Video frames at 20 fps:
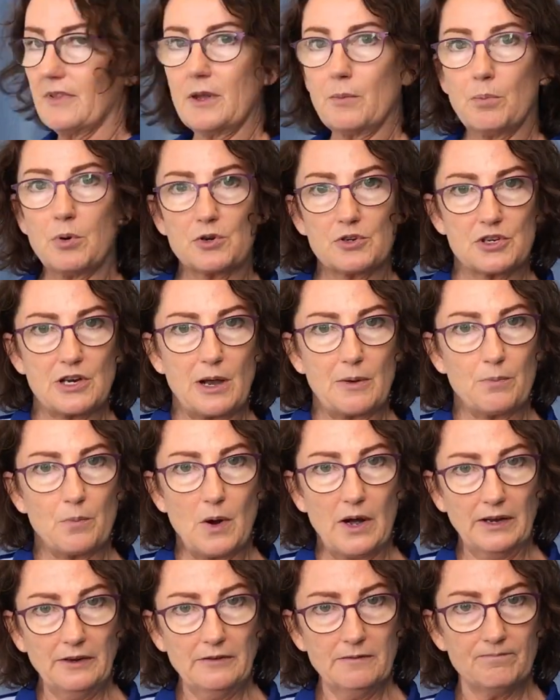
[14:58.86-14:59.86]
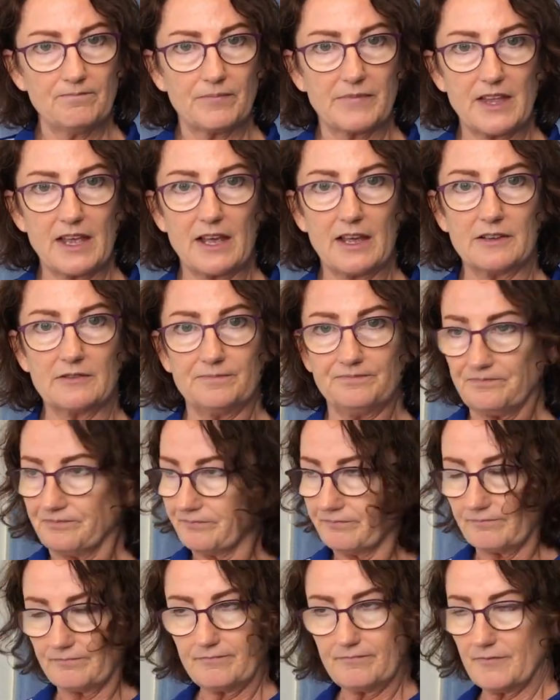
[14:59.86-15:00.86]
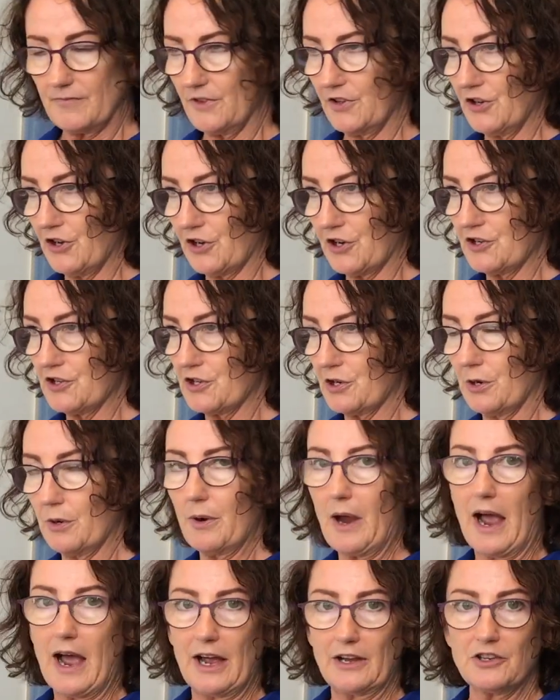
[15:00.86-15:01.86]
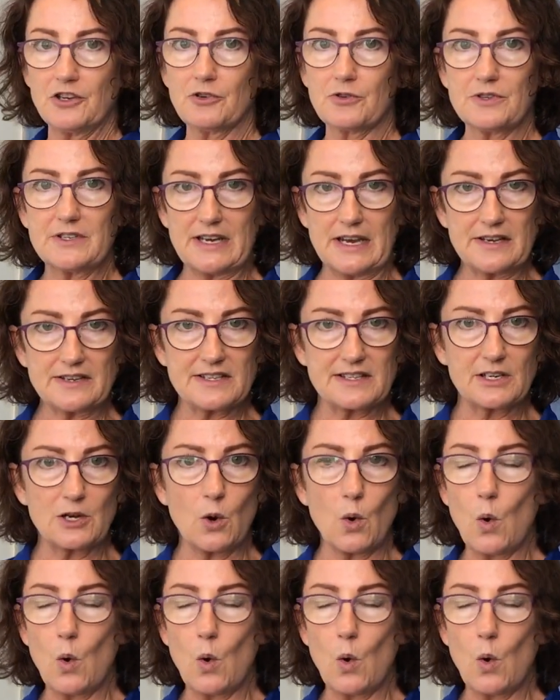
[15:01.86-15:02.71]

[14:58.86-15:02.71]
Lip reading: the push-up one that you can do at your desk